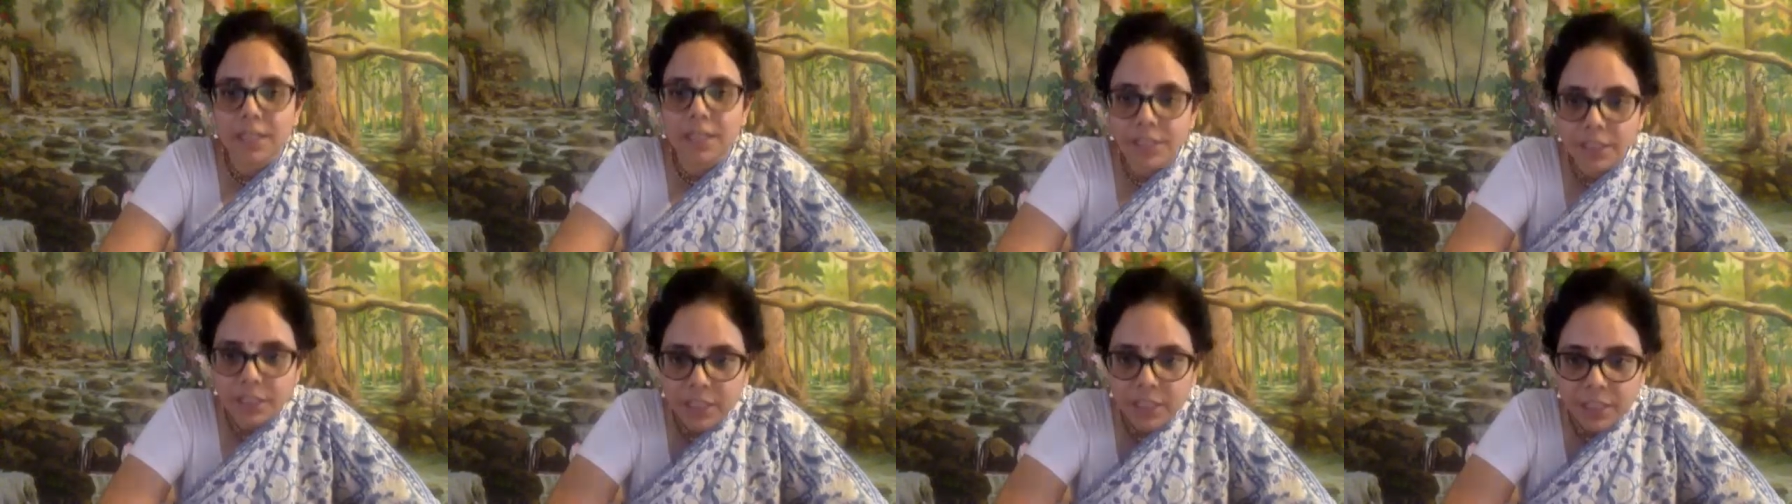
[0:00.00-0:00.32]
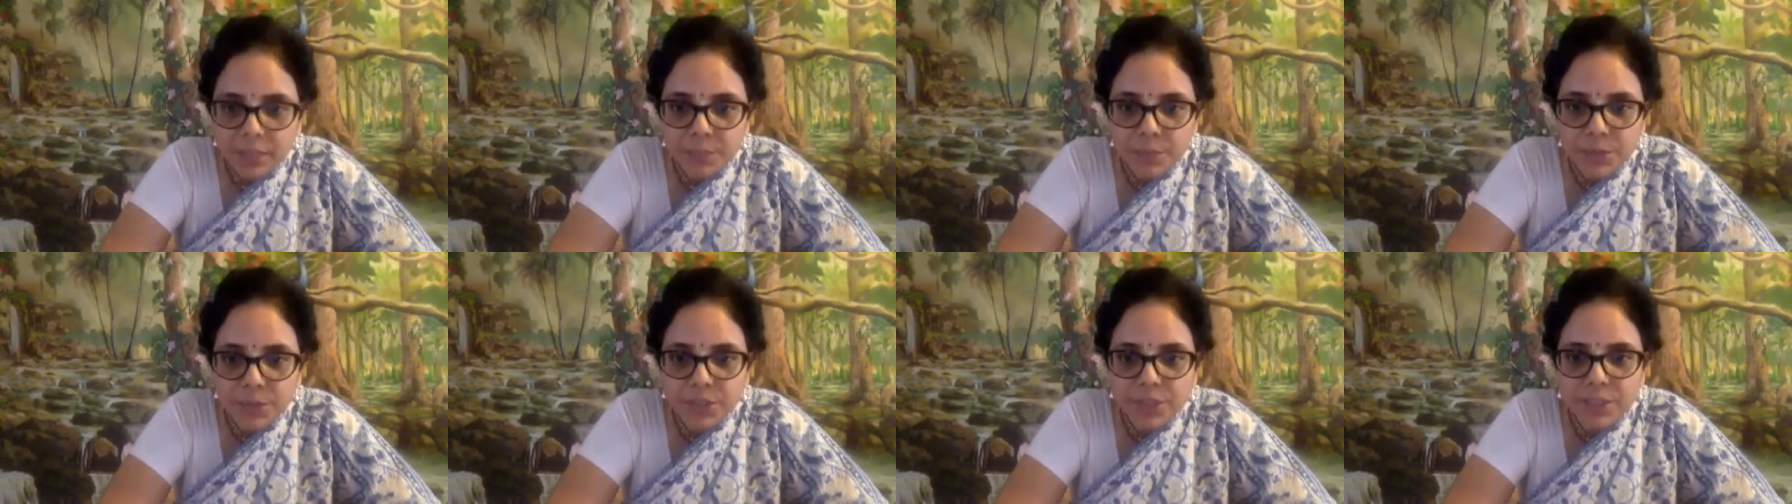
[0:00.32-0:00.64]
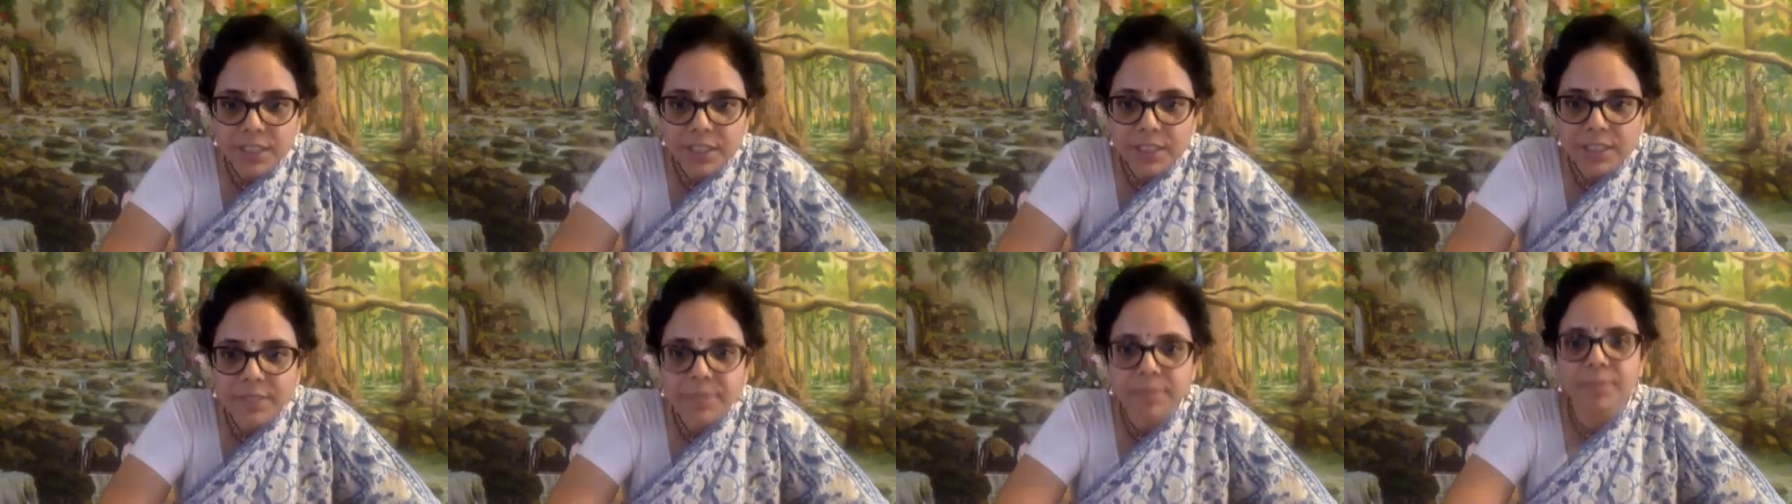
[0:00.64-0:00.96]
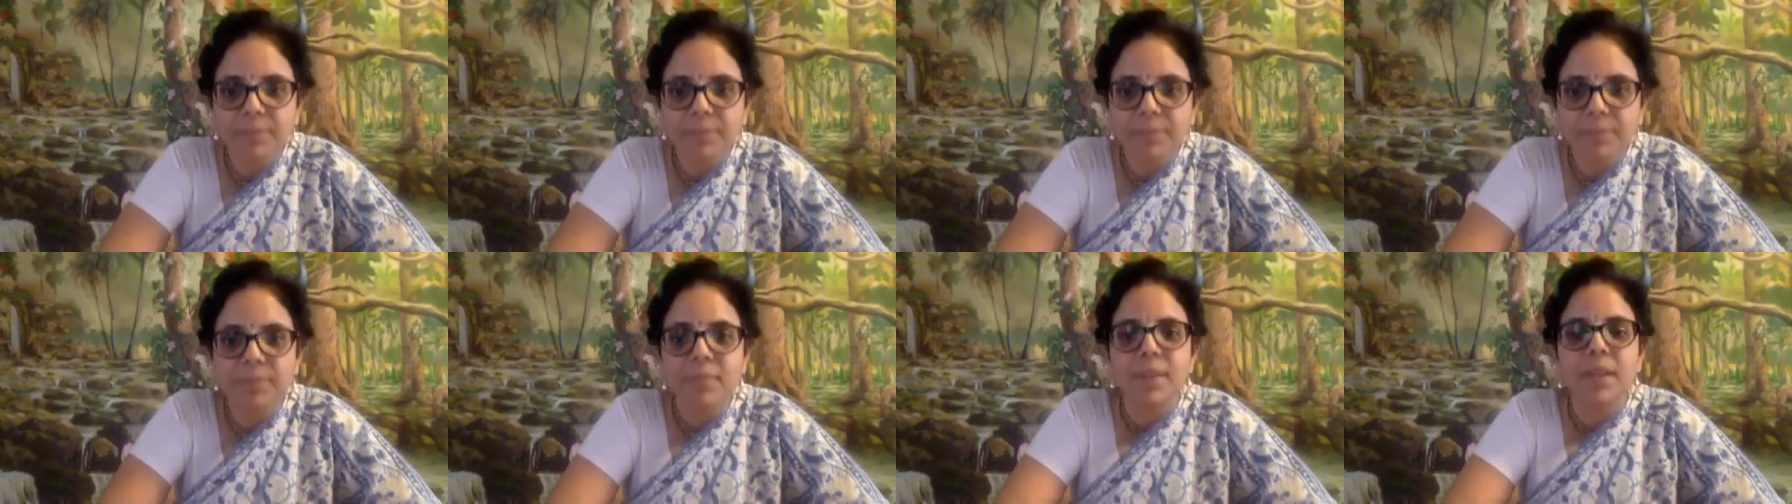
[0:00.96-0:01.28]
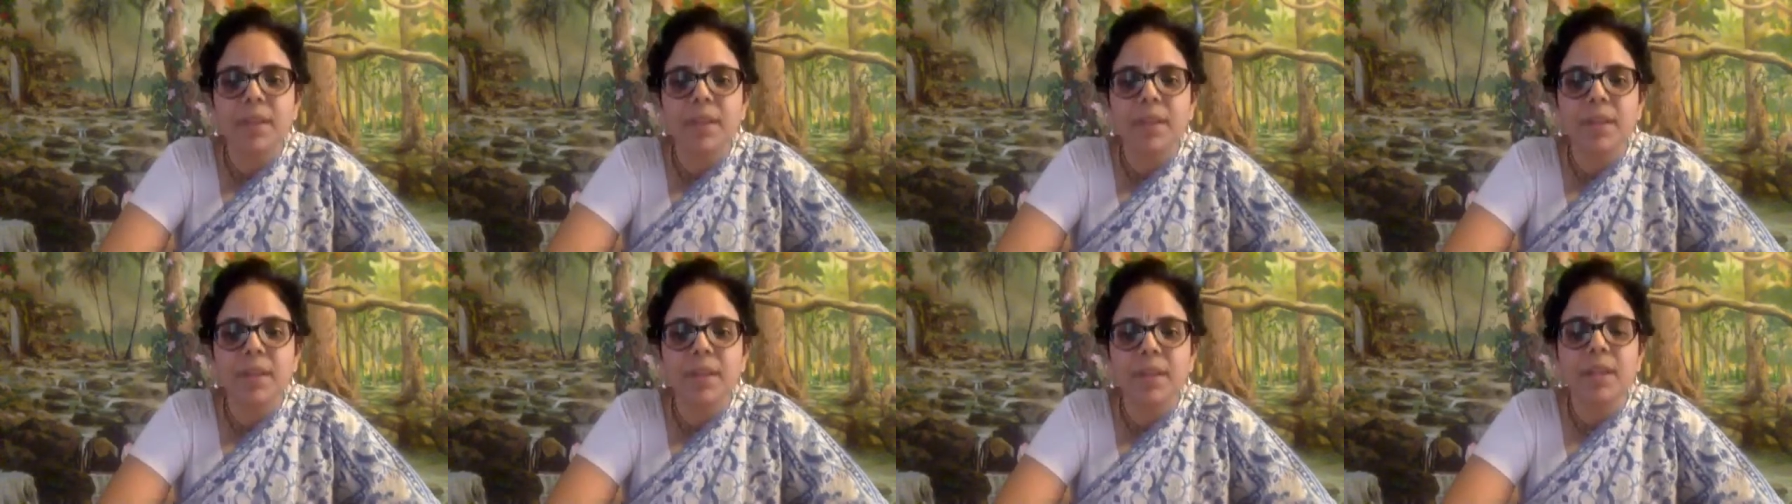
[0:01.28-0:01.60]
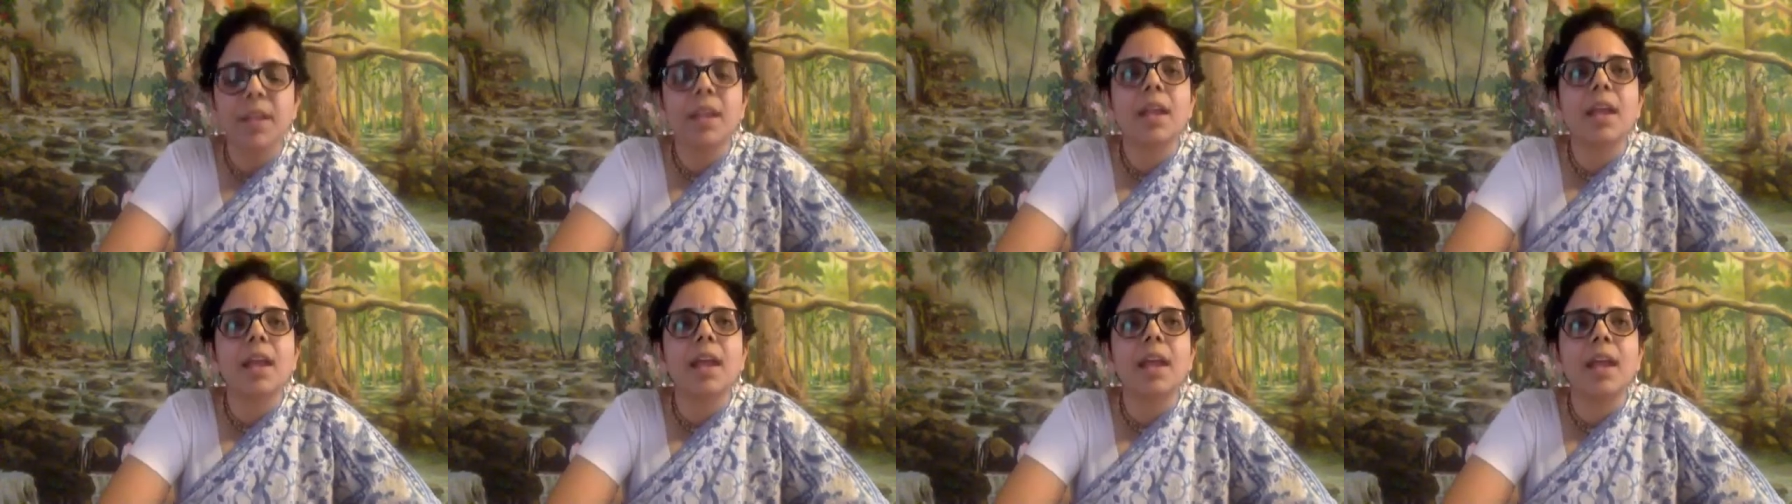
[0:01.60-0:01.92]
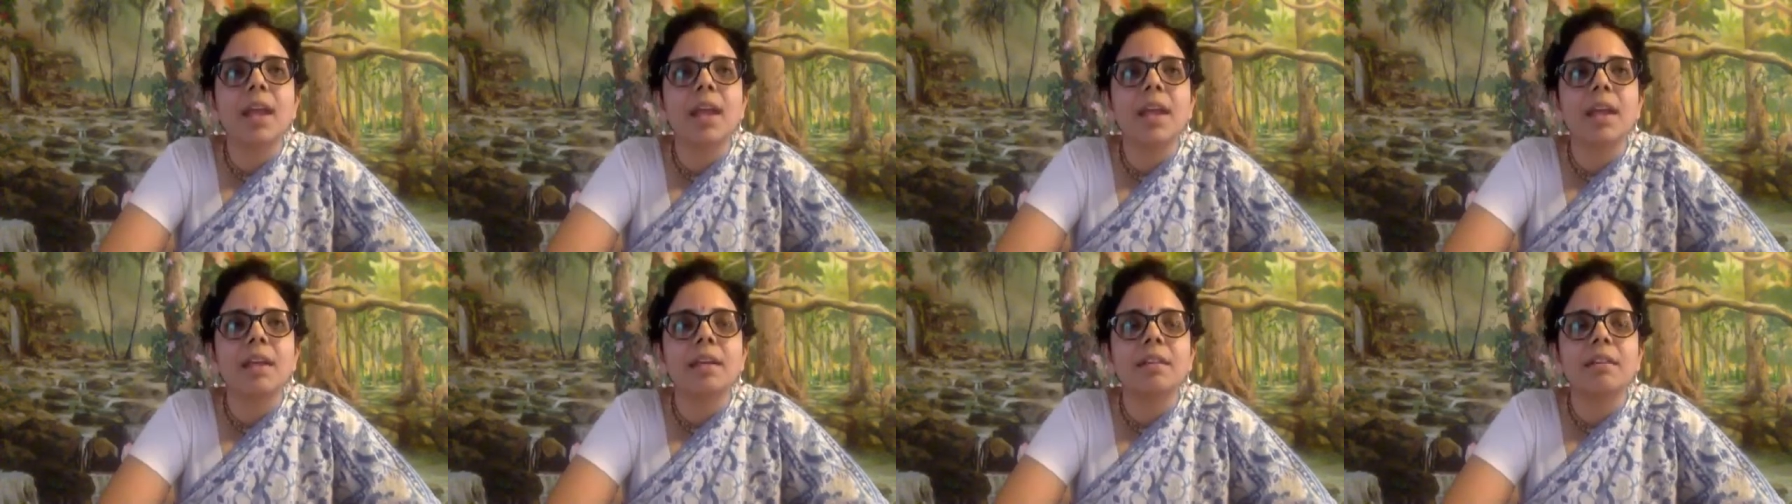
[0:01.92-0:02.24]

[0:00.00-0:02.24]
community, and